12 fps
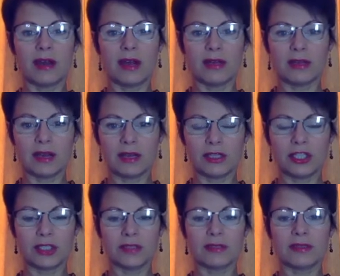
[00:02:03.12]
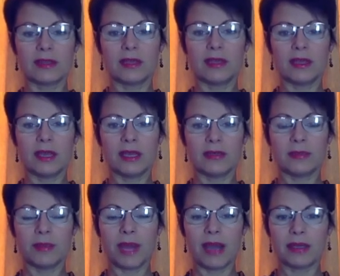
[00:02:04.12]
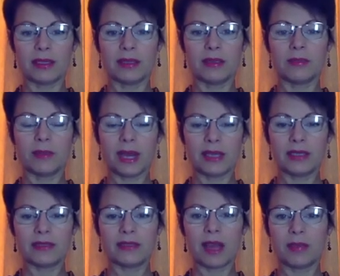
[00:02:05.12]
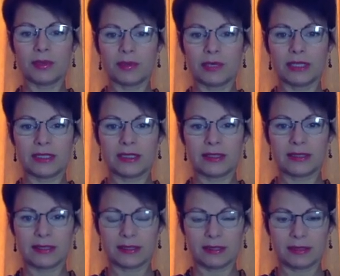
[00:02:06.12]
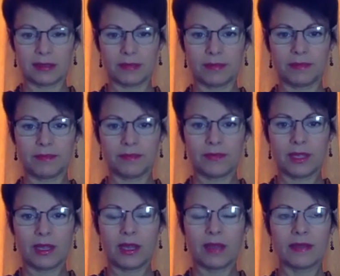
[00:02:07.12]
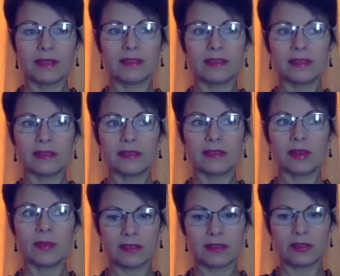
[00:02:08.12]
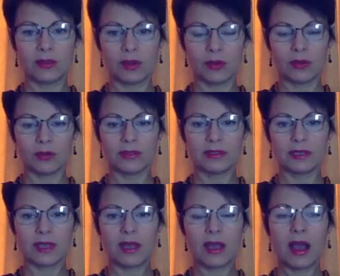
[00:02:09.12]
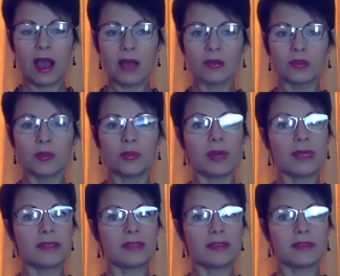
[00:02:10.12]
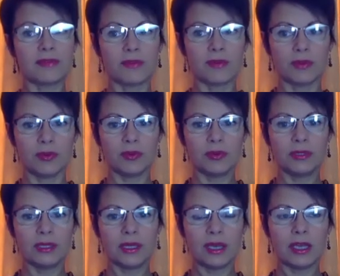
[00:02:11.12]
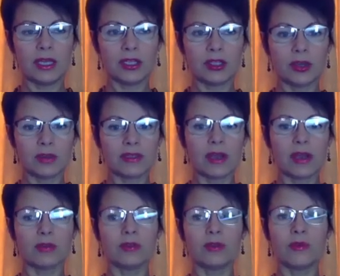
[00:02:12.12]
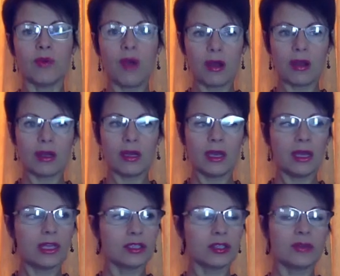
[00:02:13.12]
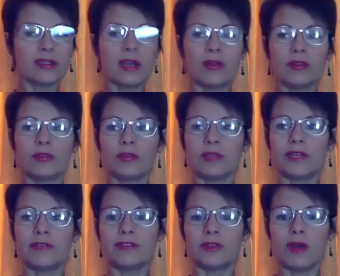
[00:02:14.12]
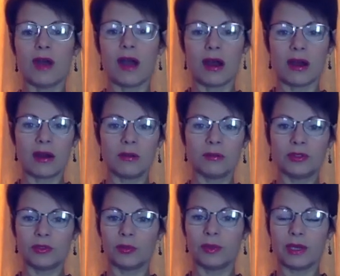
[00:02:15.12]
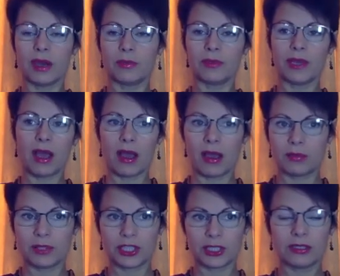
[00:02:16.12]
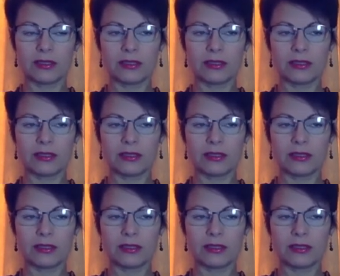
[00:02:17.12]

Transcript: unconscious as body. Body's operating system. This system knows how to process food. It knows how to walk. It knows how to lift your arm to pick up the object.